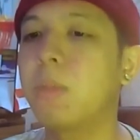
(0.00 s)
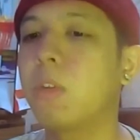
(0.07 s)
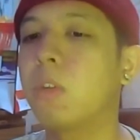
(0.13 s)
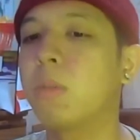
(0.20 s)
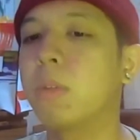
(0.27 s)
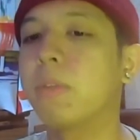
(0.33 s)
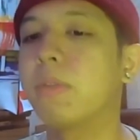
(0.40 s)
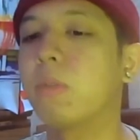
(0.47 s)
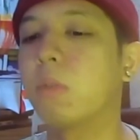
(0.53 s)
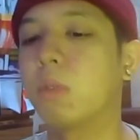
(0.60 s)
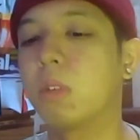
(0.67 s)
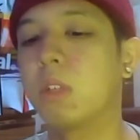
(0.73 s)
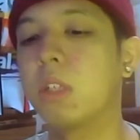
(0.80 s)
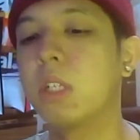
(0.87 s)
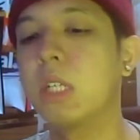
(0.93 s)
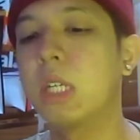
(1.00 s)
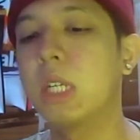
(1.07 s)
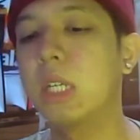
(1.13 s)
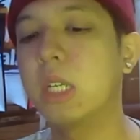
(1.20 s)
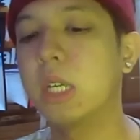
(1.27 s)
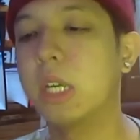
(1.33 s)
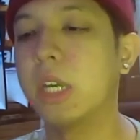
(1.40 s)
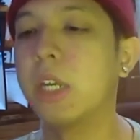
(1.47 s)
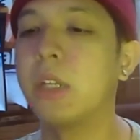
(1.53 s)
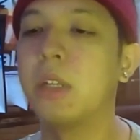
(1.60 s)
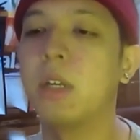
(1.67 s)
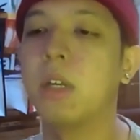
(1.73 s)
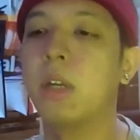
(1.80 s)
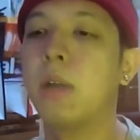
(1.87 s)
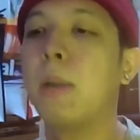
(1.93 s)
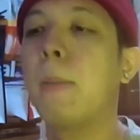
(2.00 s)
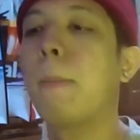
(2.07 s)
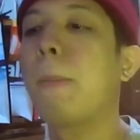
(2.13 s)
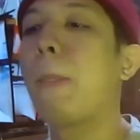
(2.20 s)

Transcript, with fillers: home at four, and uh,